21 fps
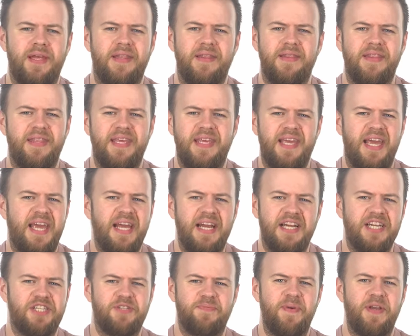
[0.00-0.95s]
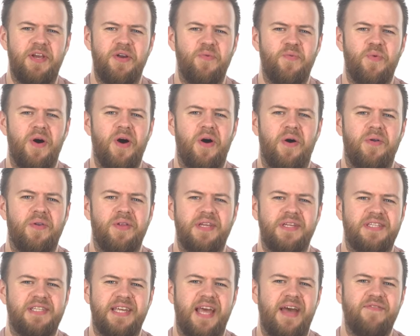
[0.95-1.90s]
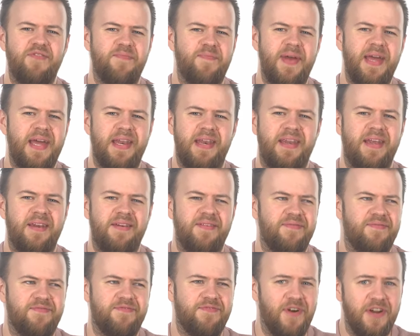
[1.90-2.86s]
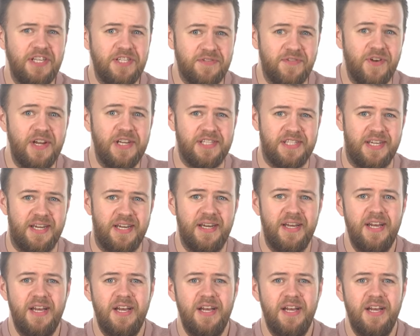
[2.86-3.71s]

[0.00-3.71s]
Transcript: in the English-speaking world it's ever been, and vice versa.